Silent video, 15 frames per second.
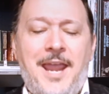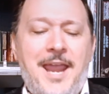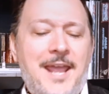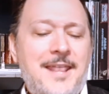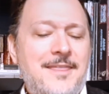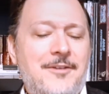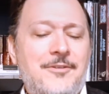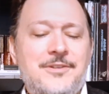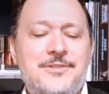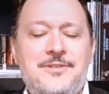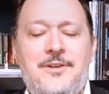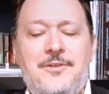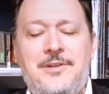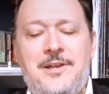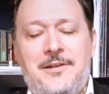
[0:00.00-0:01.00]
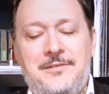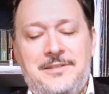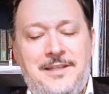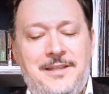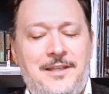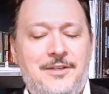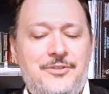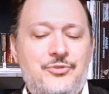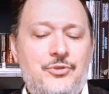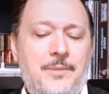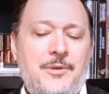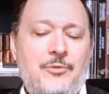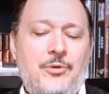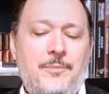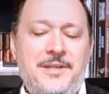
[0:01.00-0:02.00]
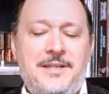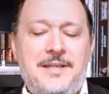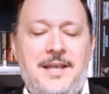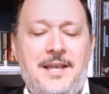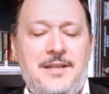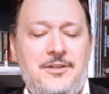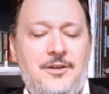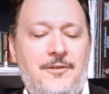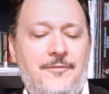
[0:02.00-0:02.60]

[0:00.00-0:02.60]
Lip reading: and there is no guarantee that enjoyment will be gained